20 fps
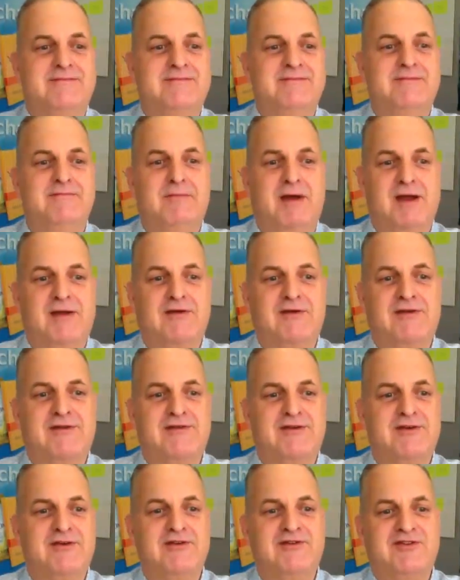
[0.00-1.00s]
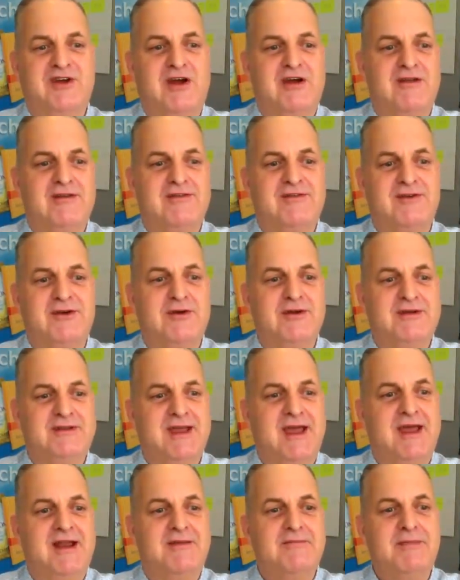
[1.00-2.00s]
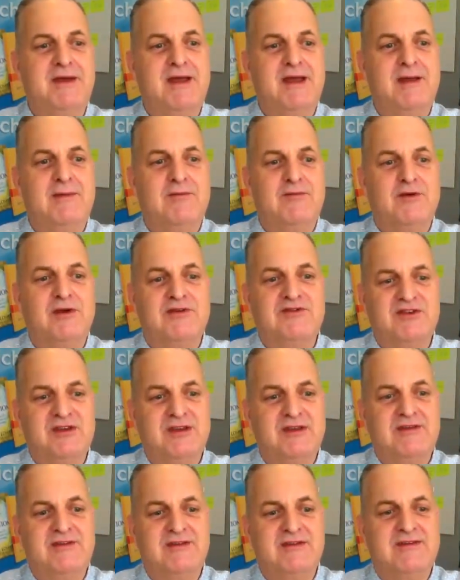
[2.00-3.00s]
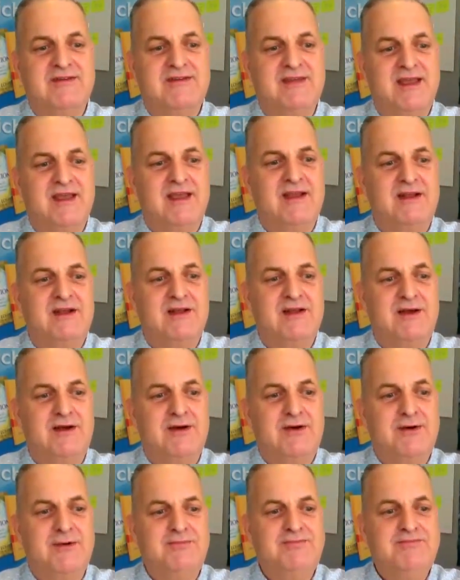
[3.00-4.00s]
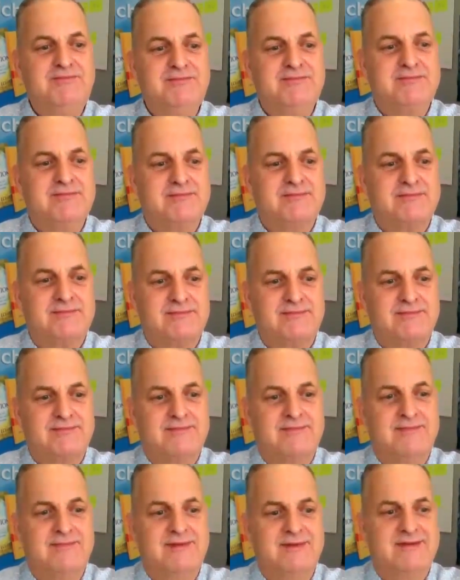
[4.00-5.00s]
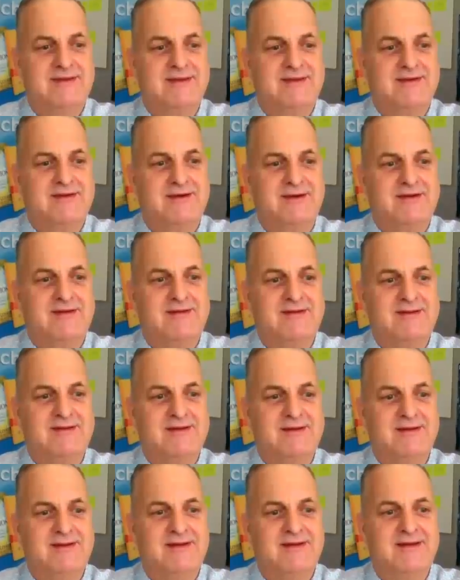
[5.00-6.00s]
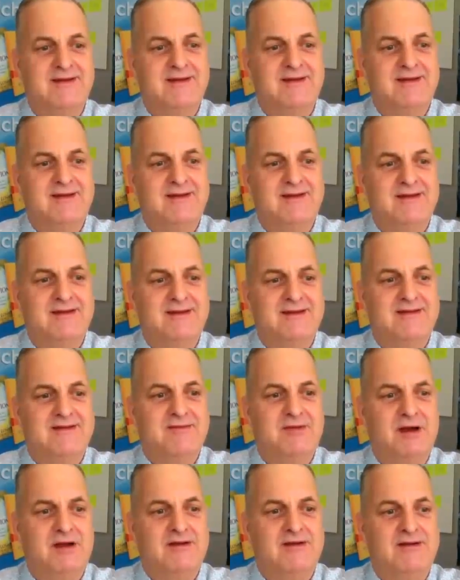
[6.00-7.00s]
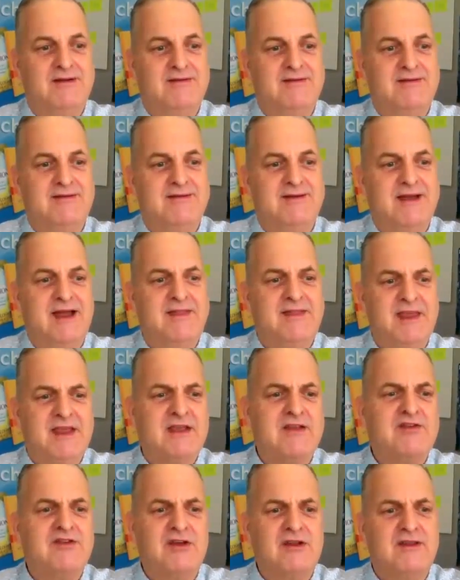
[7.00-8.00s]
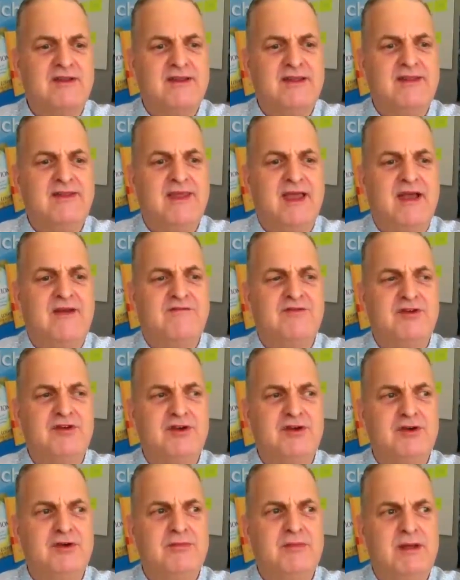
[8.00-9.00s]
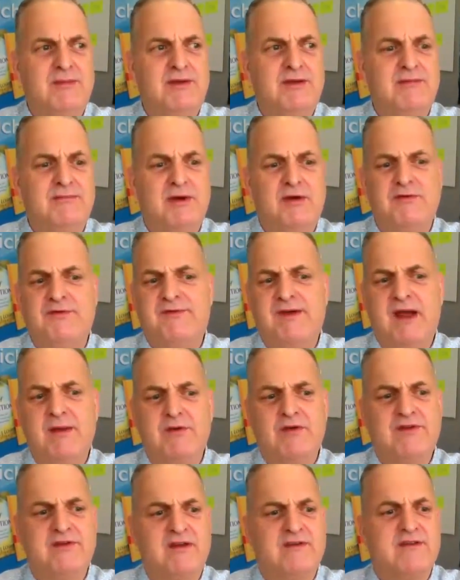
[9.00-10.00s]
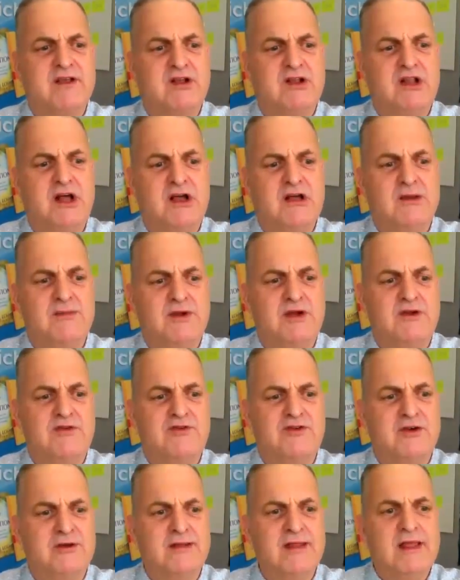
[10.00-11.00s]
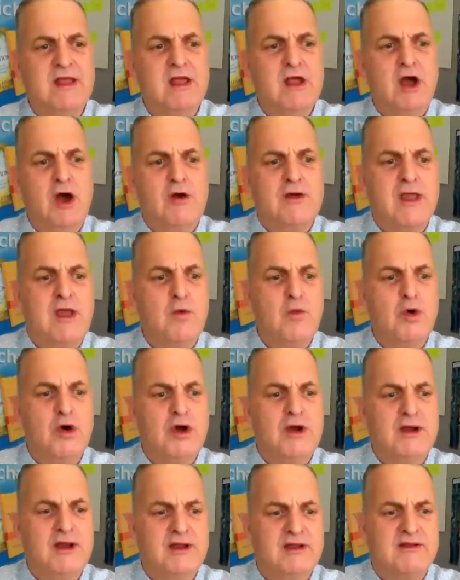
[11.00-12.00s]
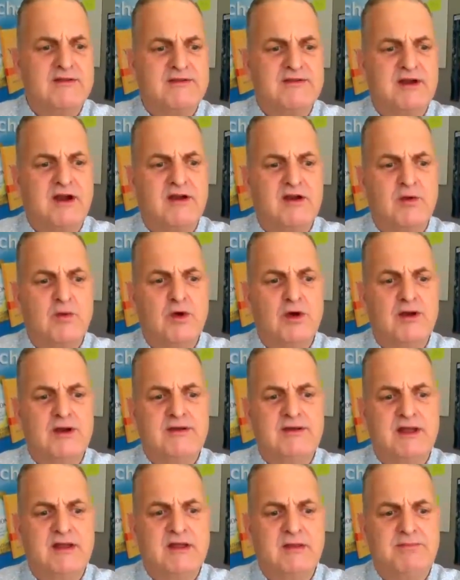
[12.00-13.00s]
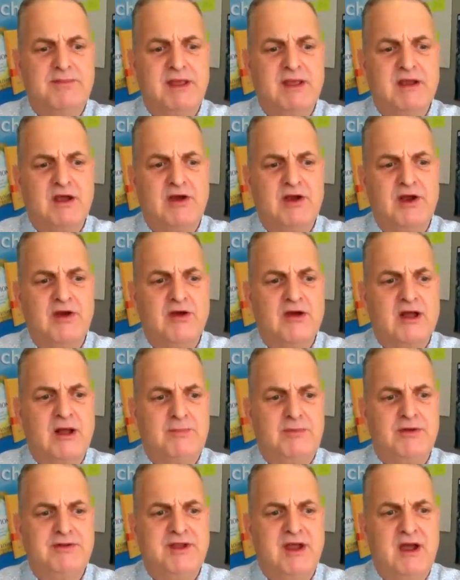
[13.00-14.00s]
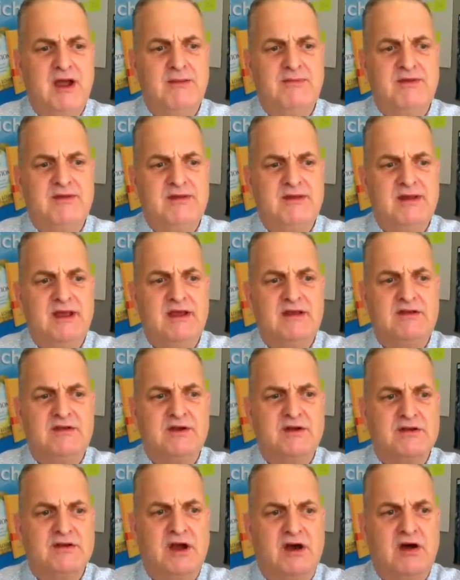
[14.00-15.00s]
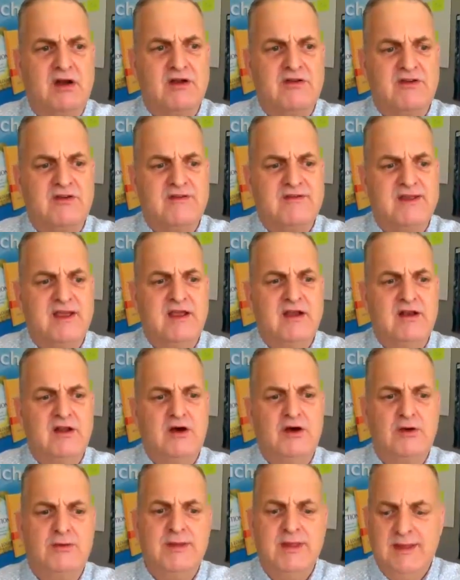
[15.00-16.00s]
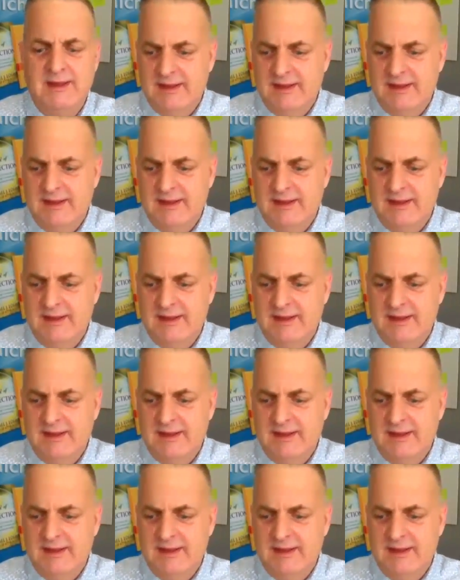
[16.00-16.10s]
Michael, Mumbai. Sir, John, sir, and Dana, ma'am. Rajesh is saying hello. Rajesh, good afternoon. No, morning. I think it's in the afternoon, maybe about 5 or 6 o'clock. I'm not sure. Okay, we're going to get started. We're going to take a peek out here a couple times today to acknowledge and say hello.